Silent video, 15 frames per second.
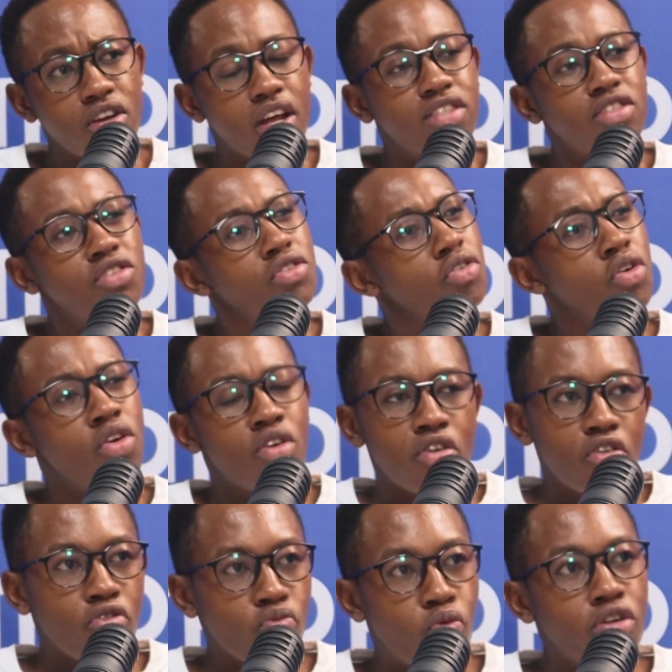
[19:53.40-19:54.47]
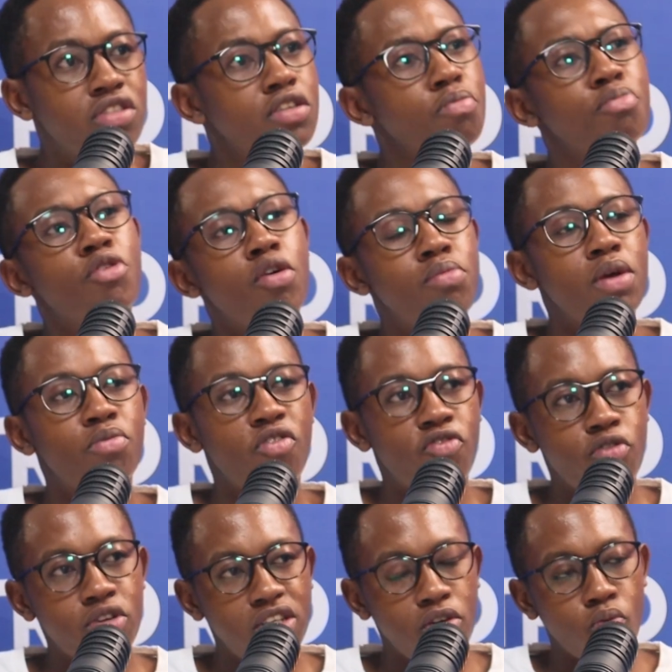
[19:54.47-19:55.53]
to ask you. What's the problem of
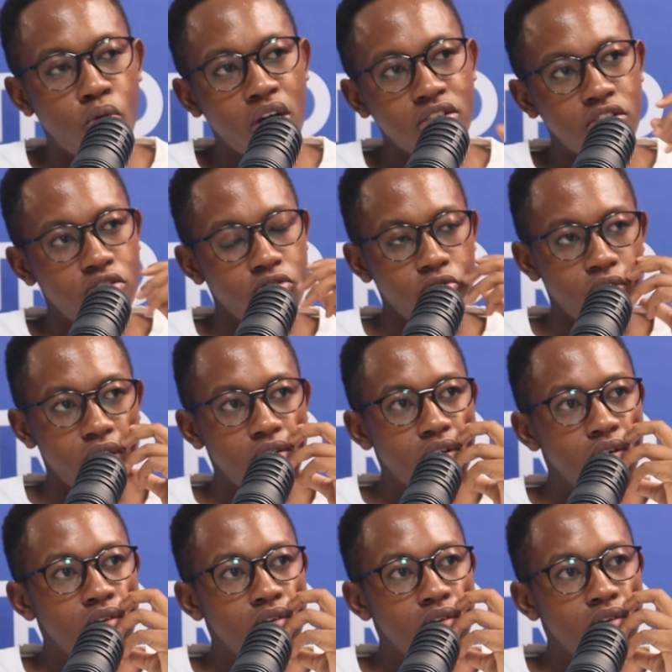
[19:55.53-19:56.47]
voting one suit?